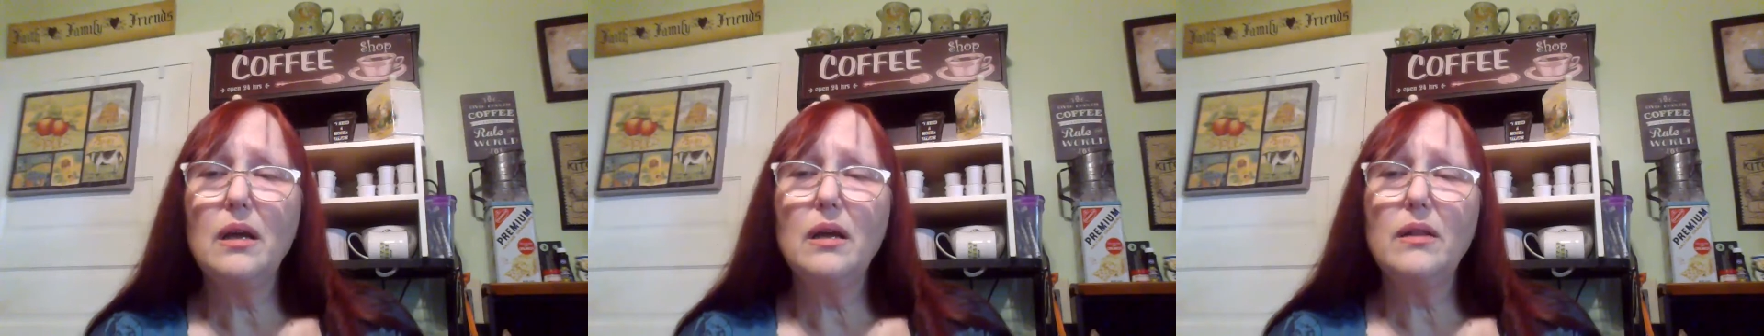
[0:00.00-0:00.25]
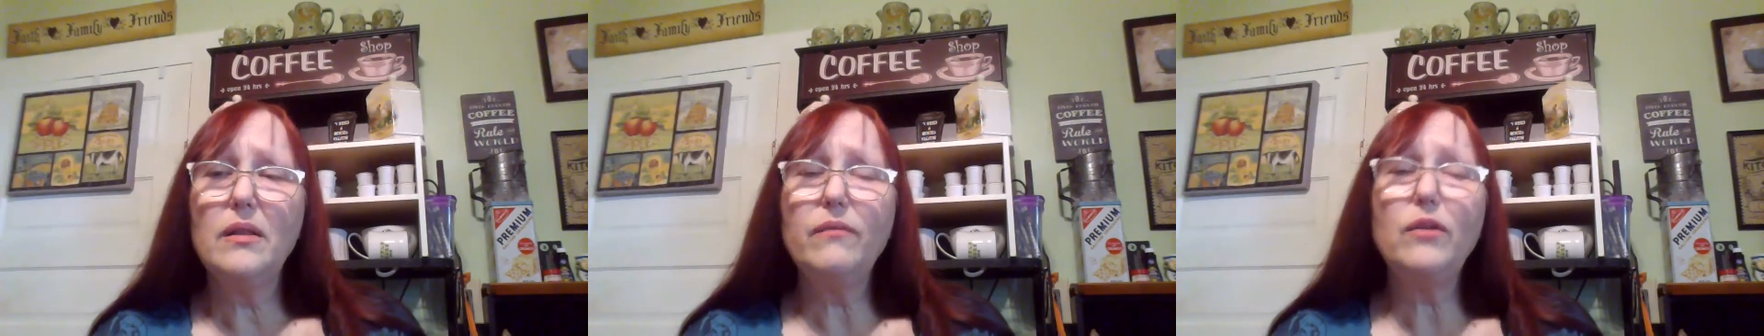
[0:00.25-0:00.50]

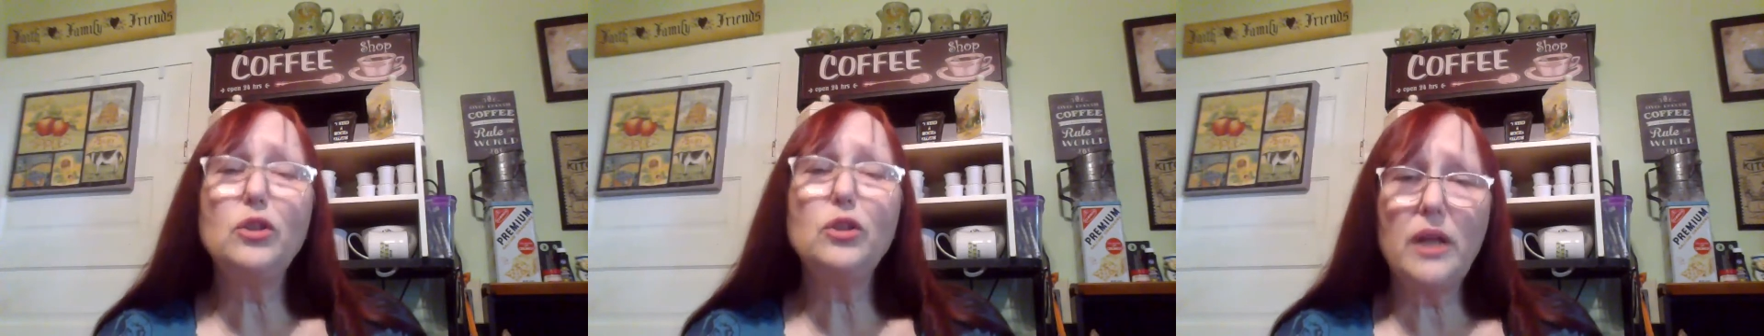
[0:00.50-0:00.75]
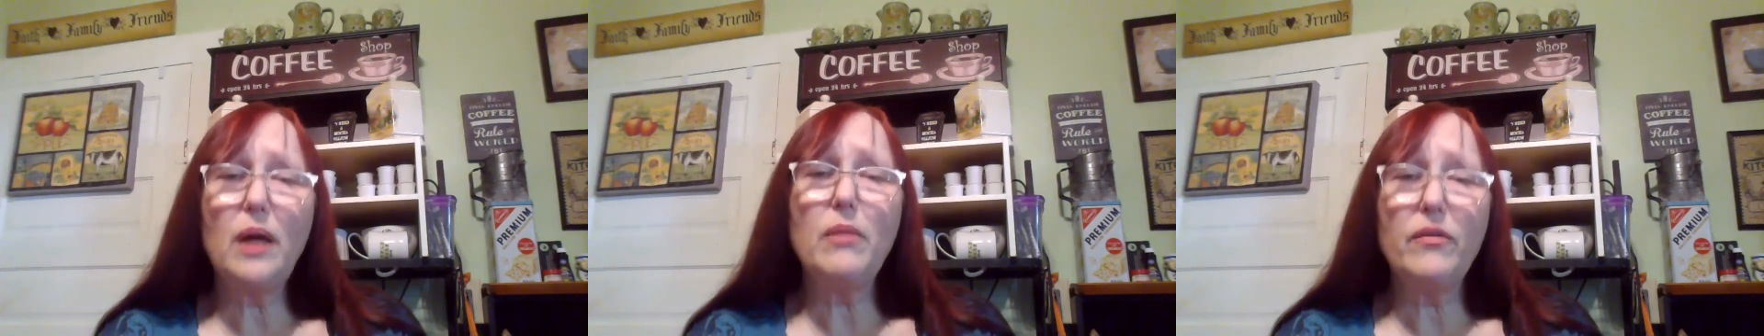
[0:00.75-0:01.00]
The first
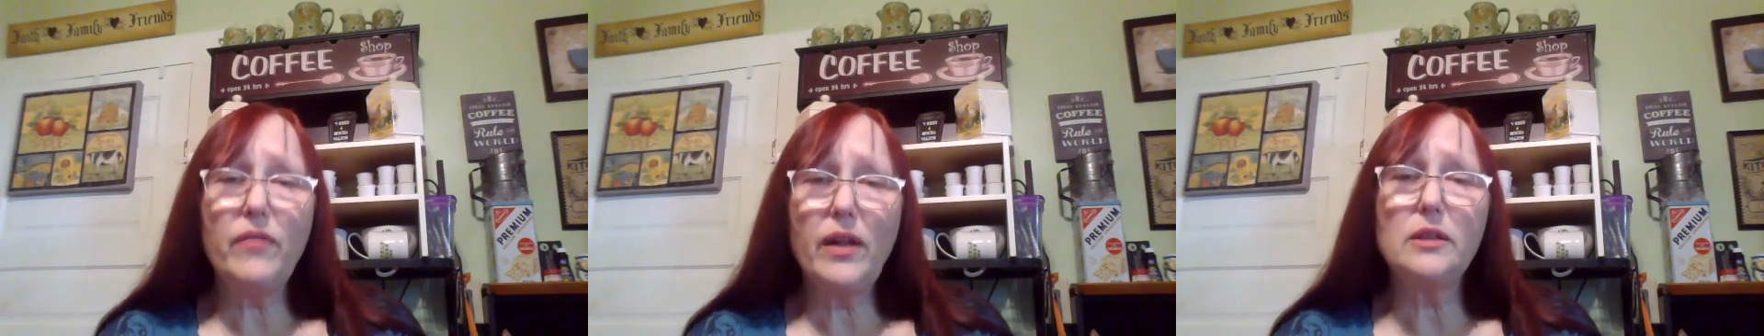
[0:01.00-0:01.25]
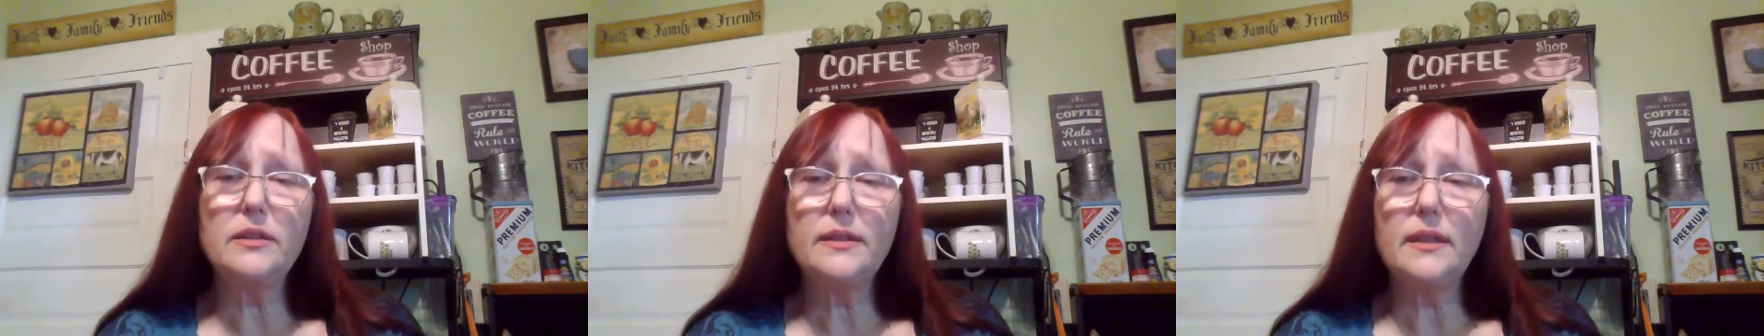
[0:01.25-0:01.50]
time I
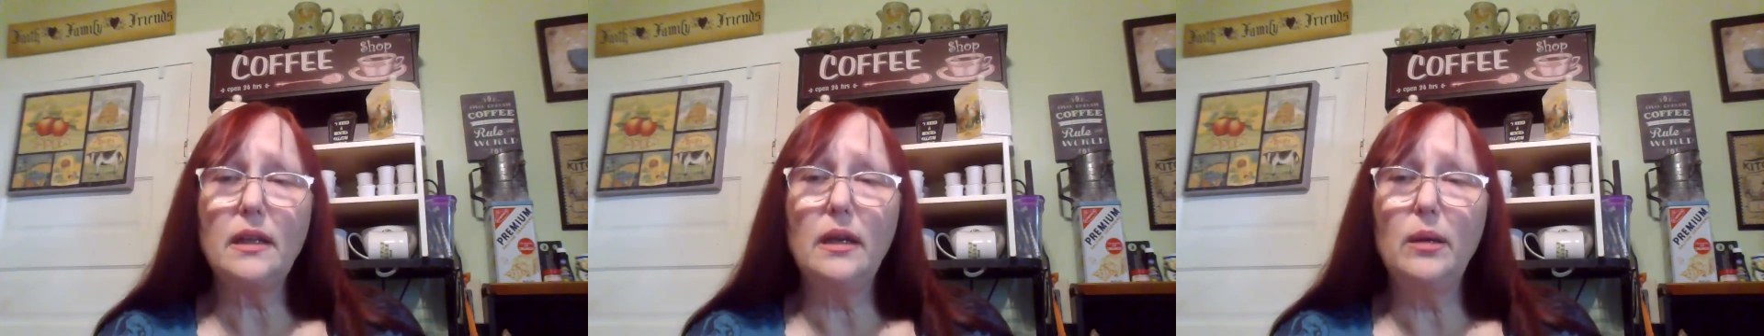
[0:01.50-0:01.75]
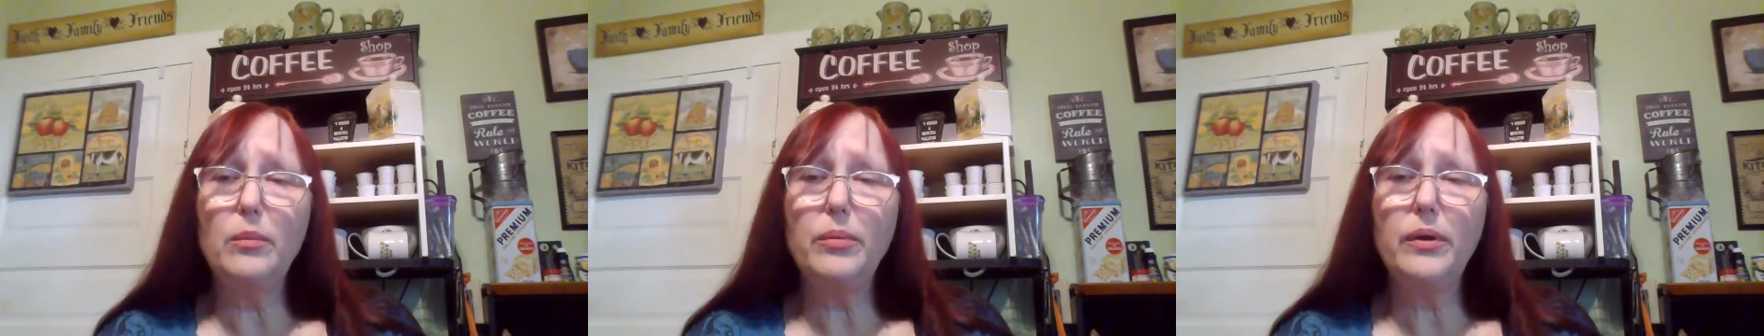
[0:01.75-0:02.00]
fell
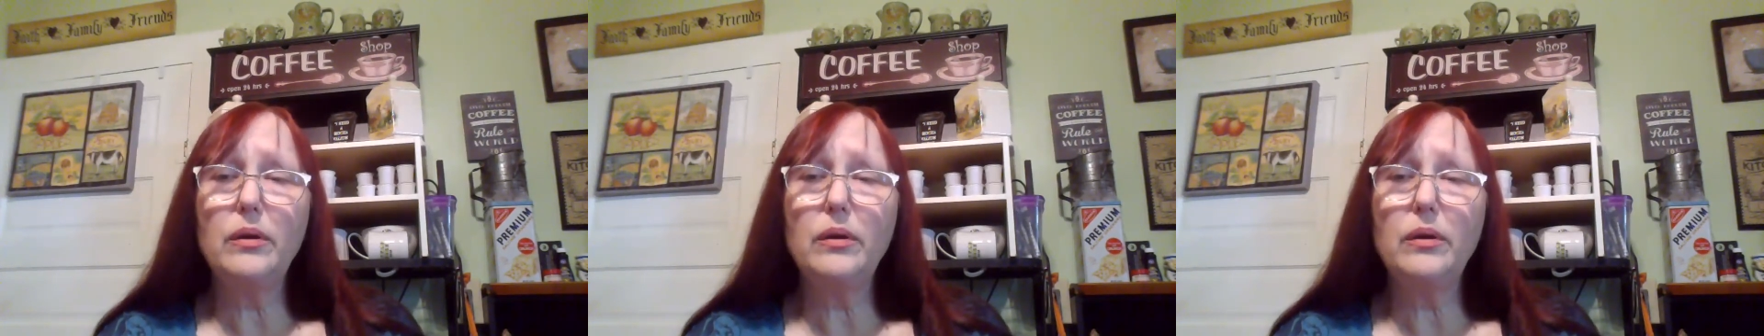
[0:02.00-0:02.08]
asleep